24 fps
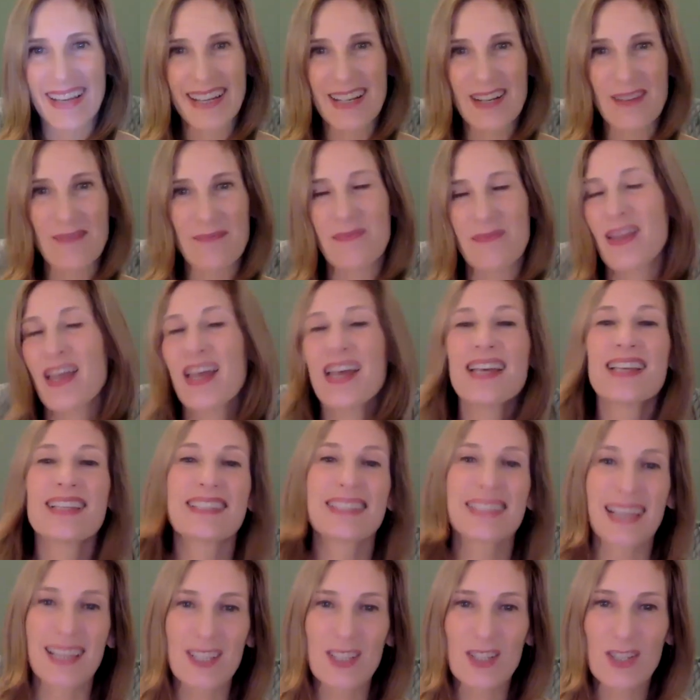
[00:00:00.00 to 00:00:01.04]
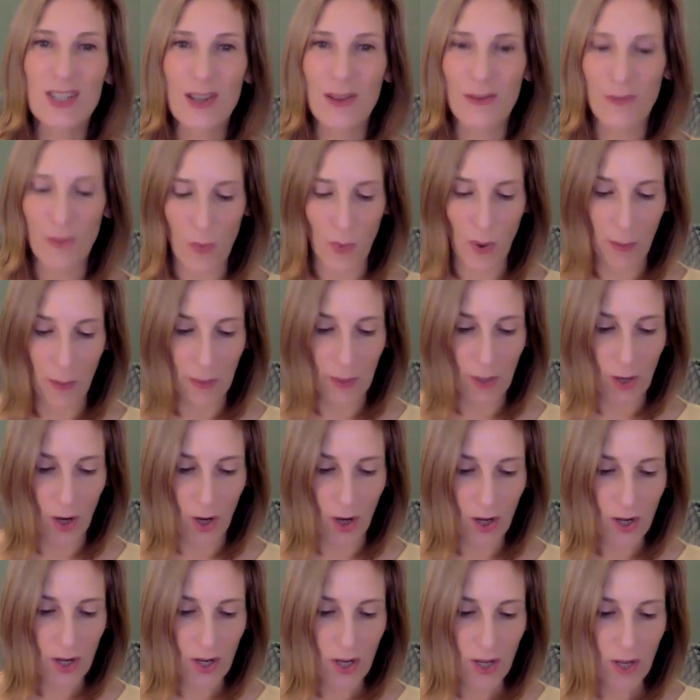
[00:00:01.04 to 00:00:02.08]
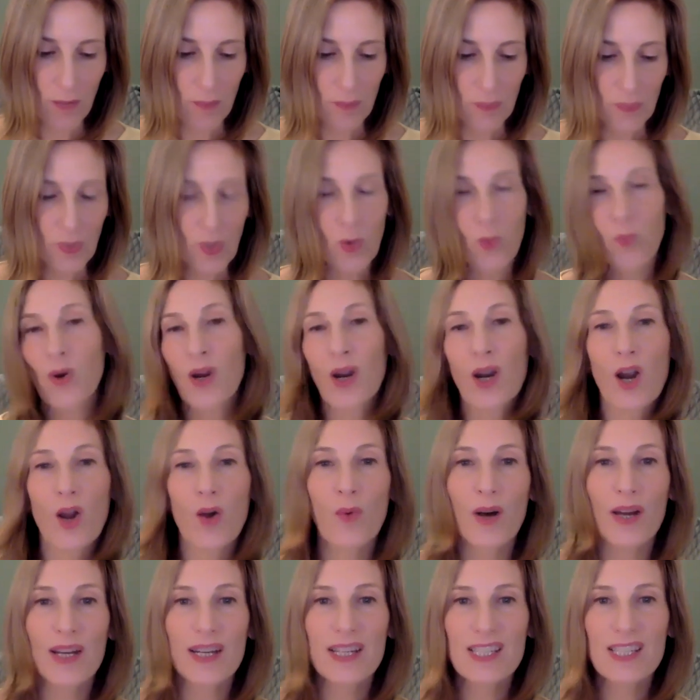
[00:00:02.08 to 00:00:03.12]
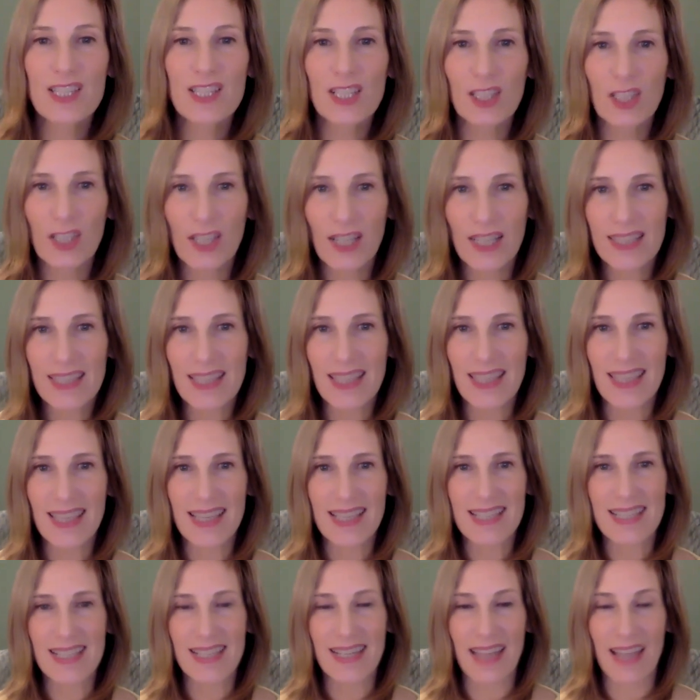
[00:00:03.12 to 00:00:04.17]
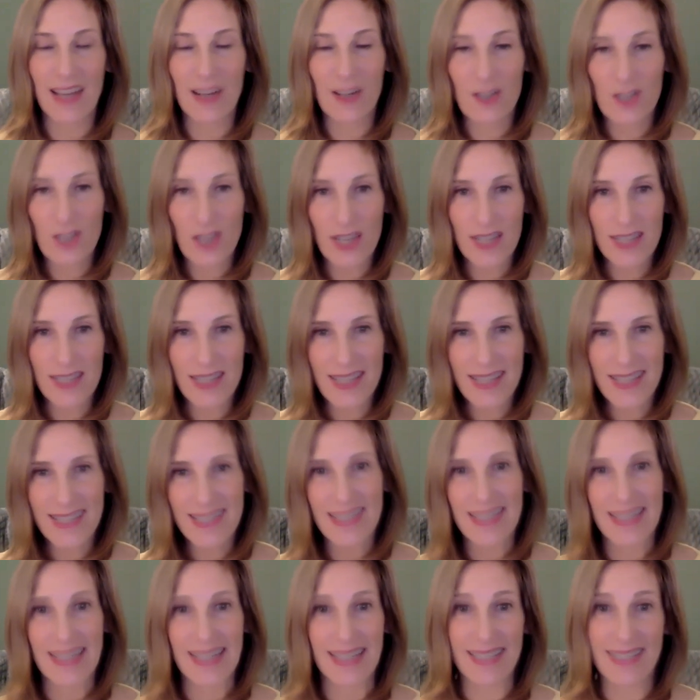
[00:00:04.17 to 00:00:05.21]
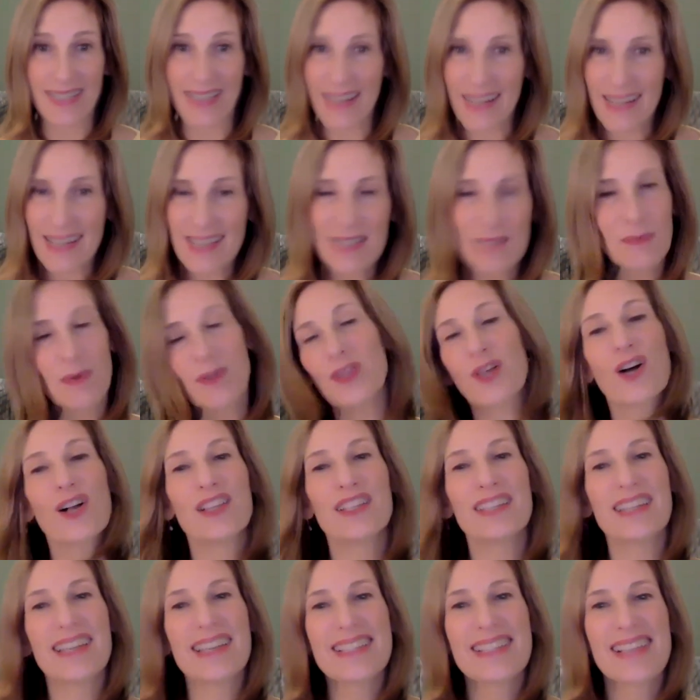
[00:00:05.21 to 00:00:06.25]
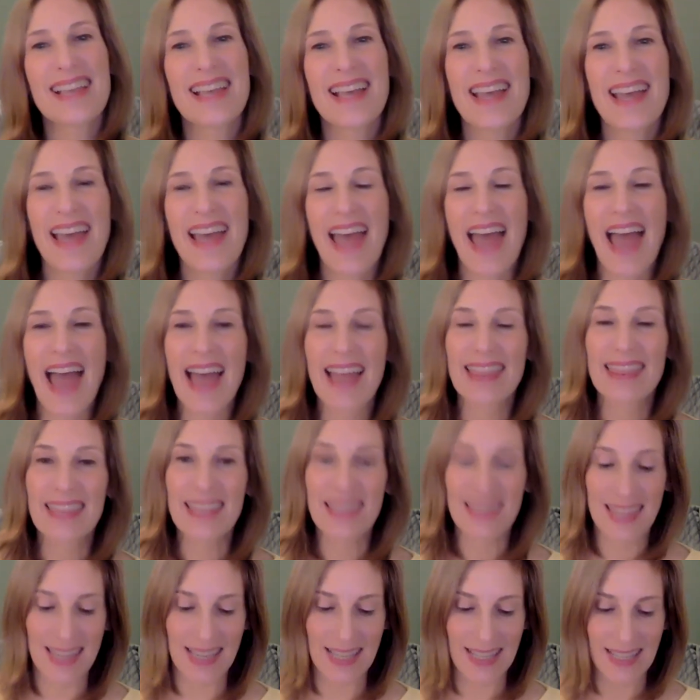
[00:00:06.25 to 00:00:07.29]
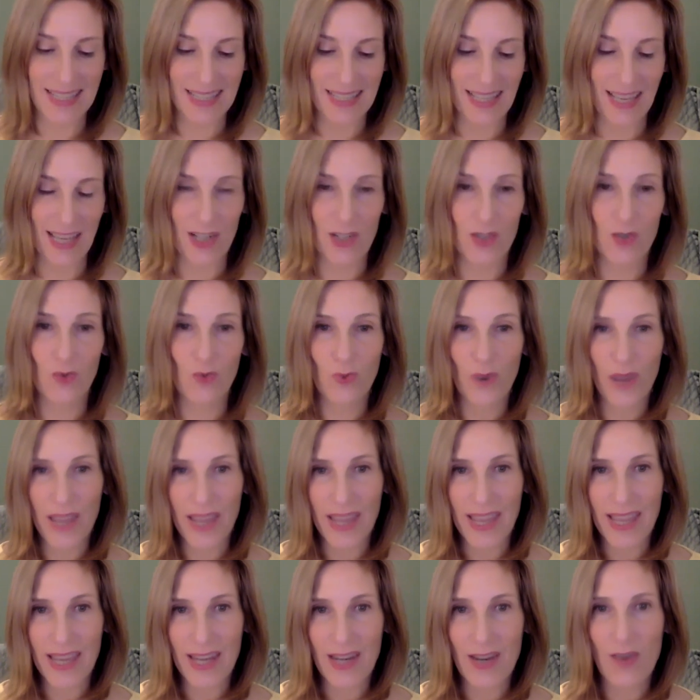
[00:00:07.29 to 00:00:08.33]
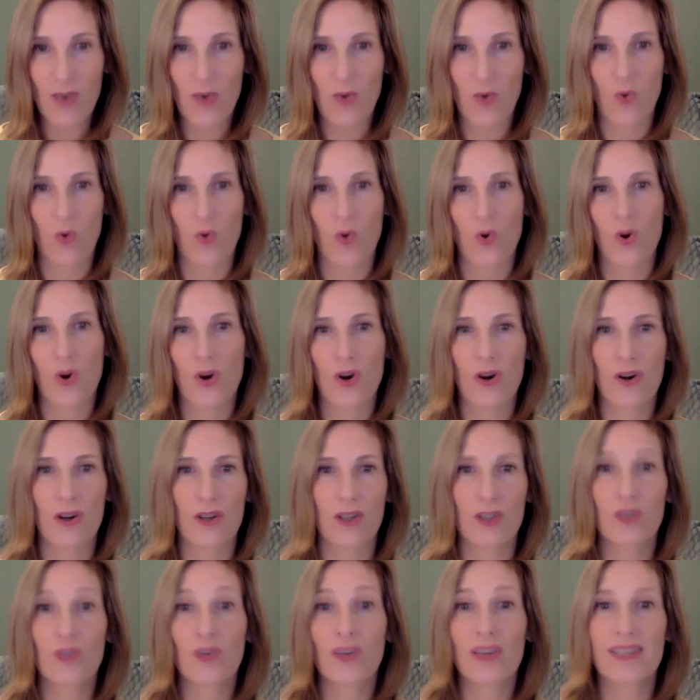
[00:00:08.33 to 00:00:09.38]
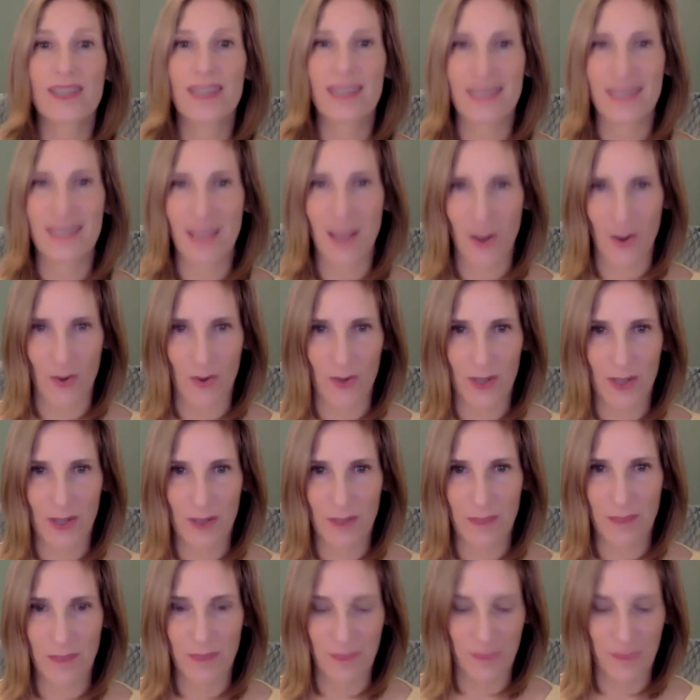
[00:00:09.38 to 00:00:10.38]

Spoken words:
um, section of the webinar, where I want us to look at the things that energize us and excite us about the holidays and the things that drain or stress us out.